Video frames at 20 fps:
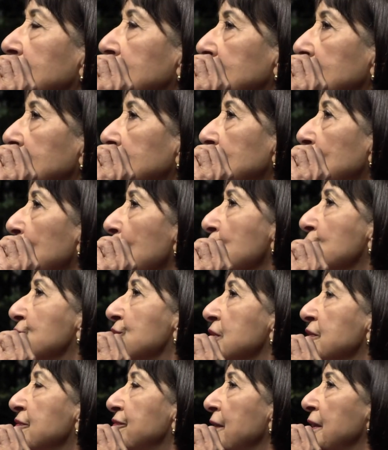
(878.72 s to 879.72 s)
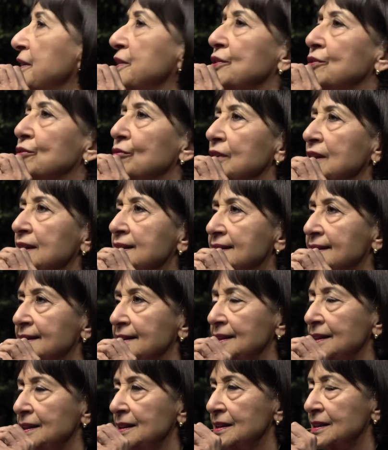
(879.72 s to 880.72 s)
roasted fenugreek
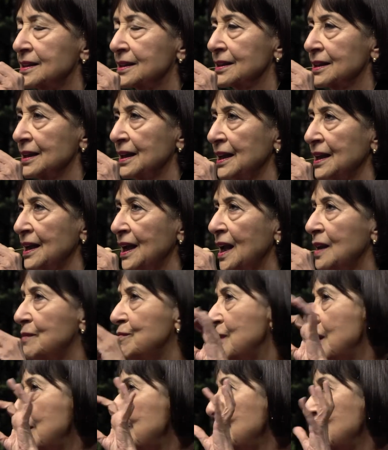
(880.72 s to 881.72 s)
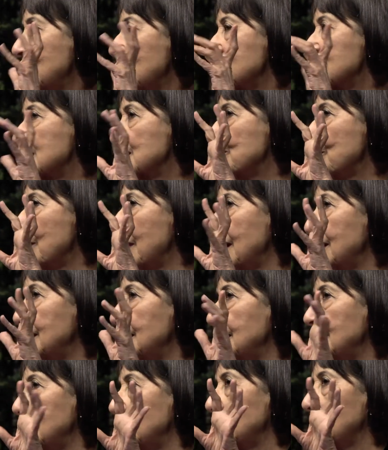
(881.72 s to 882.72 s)
seeds, and maybe I smell a
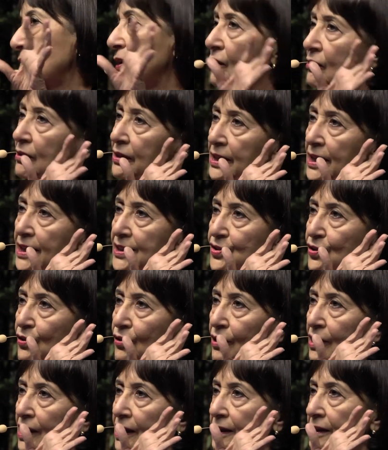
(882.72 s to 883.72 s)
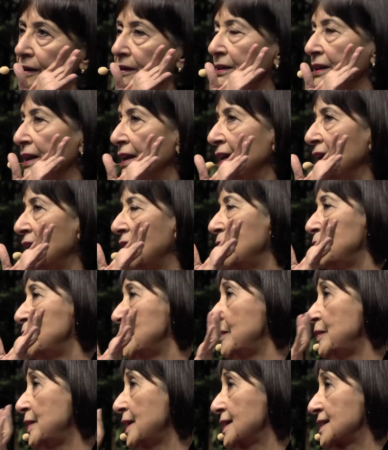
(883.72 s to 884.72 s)
little coconut oil, and
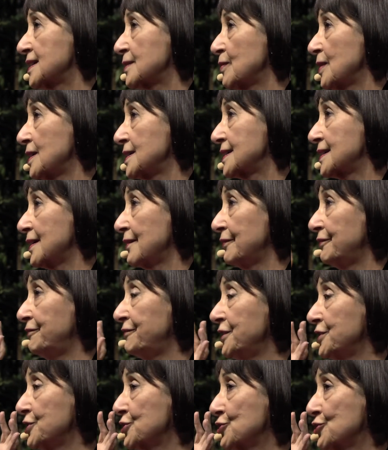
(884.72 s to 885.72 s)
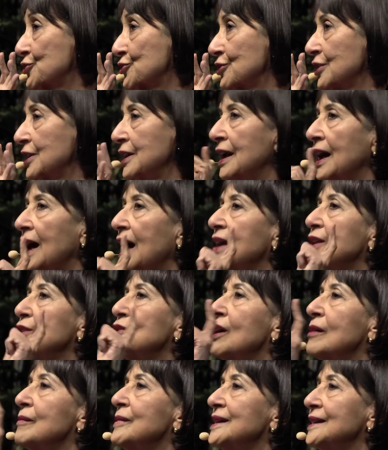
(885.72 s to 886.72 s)
maybe I smell some fish, I know
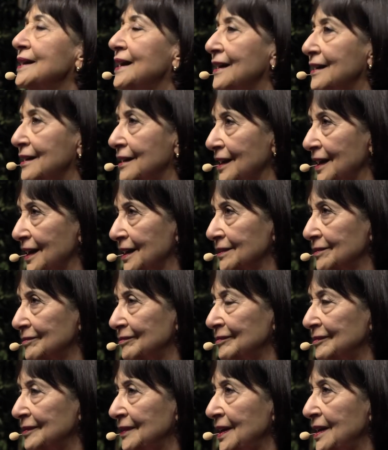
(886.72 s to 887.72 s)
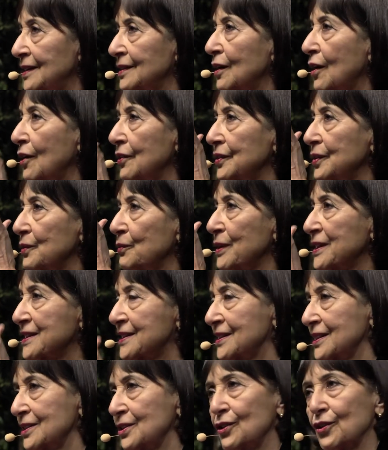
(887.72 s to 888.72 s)
I'm in Kerala, on the
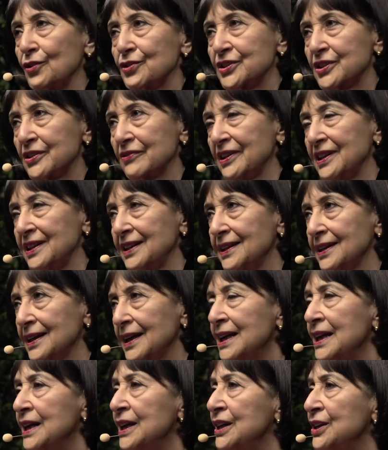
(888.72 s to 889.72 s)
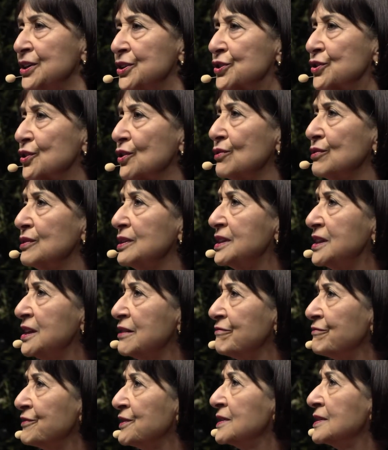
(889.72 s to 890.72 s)
western coast of India. So
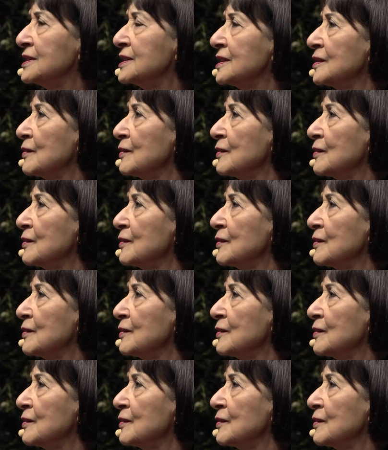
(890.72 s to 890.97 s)
different